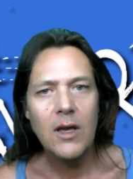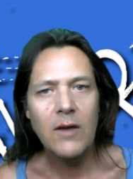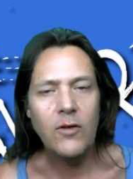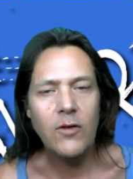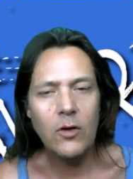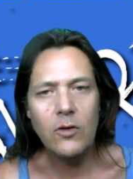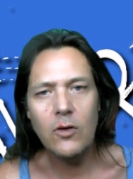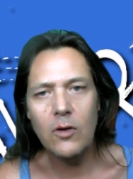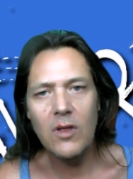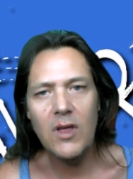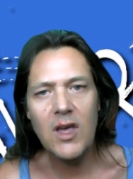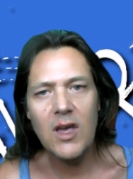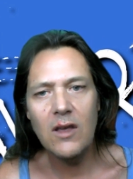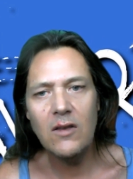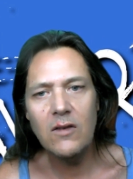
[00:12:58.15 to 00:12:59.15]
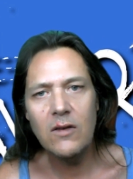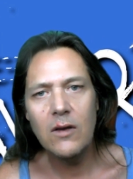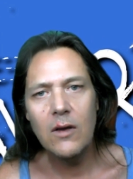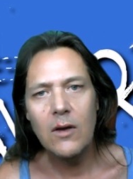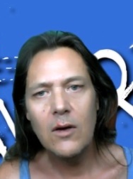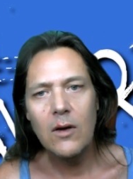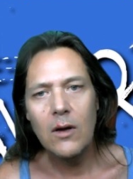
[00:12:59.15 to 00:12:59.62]
If you do this,
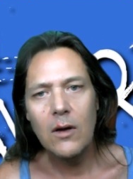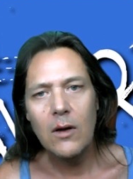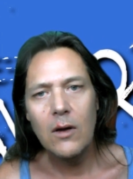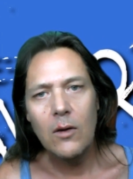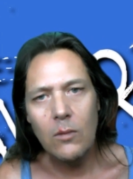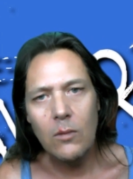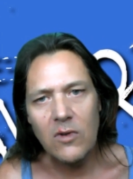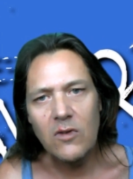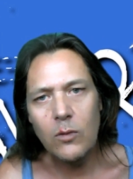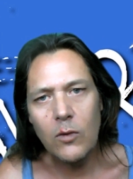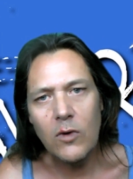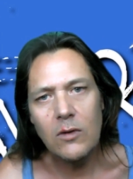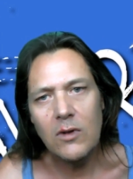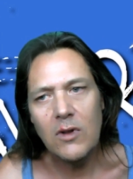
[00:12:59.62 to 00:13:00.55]
what's what